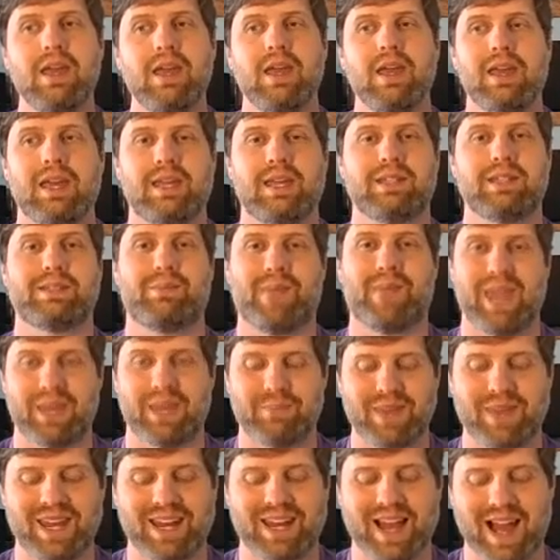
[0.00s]
It is a
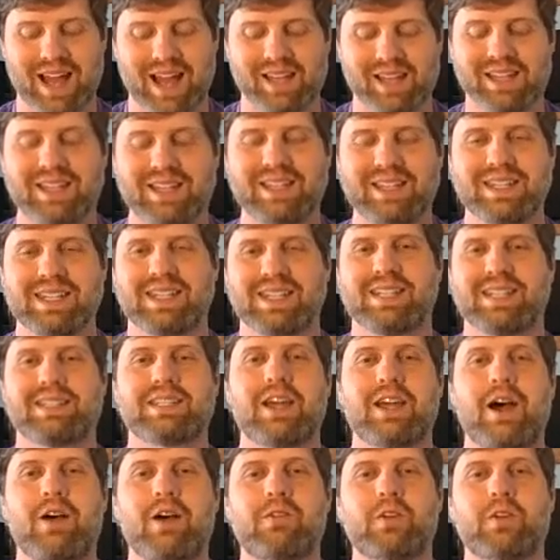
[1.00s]
man-made island, and it's
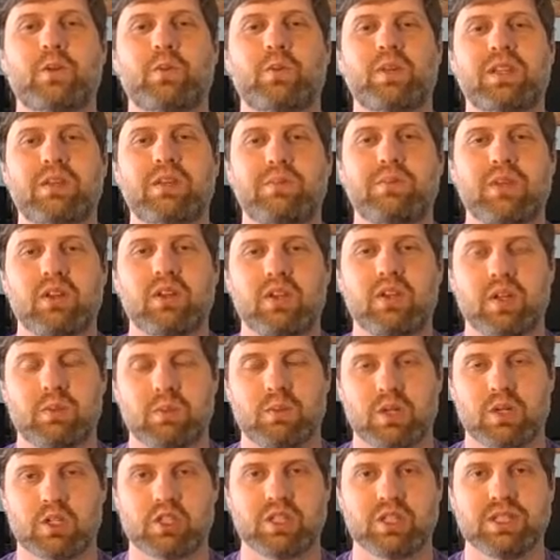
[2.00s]
covered with camellia
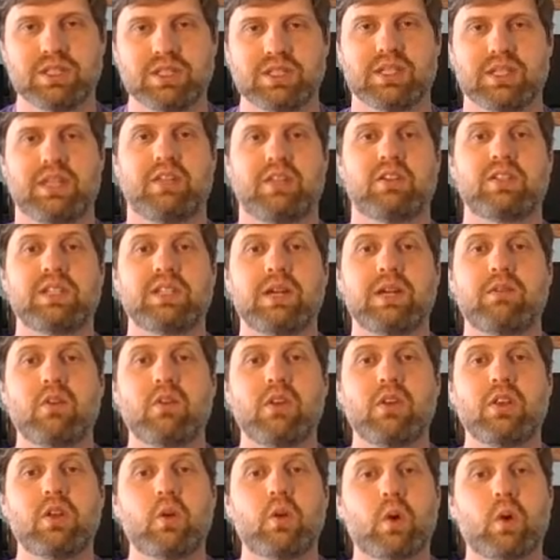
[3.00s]
bushes, and there are several on
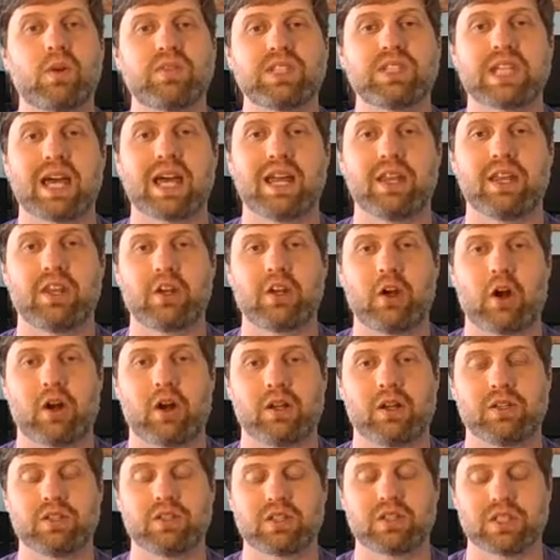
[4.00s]
the north side of the
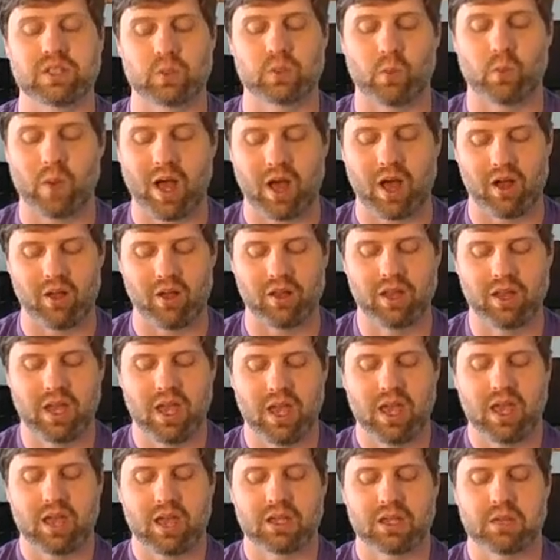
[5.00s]
gardens as well.
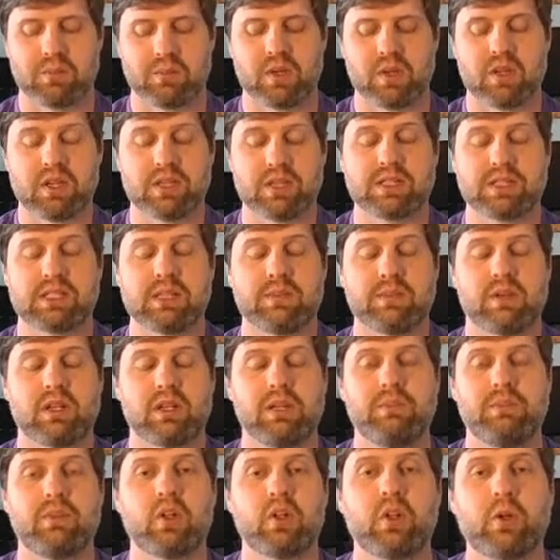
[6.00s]
Camellias typically
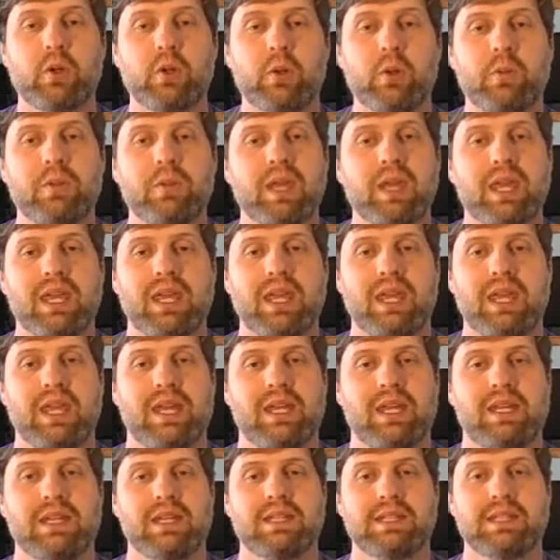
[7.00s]
bloom
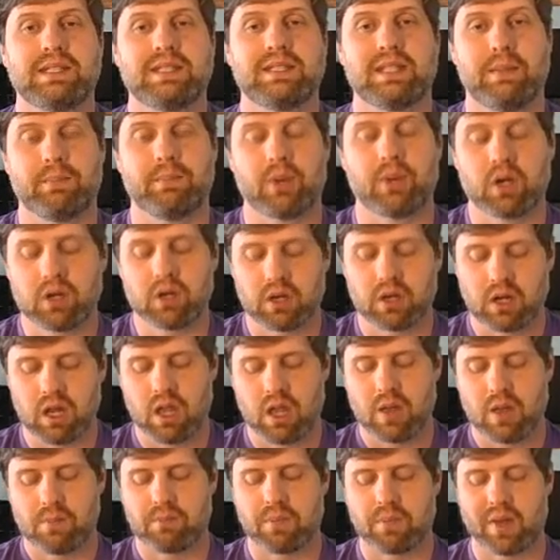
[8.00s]
in December,
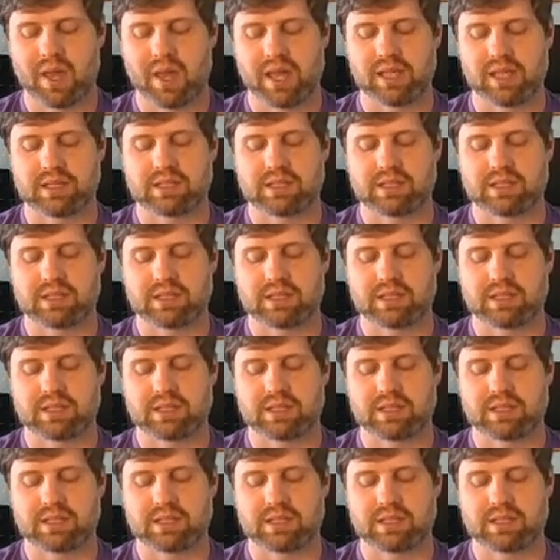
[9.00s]
but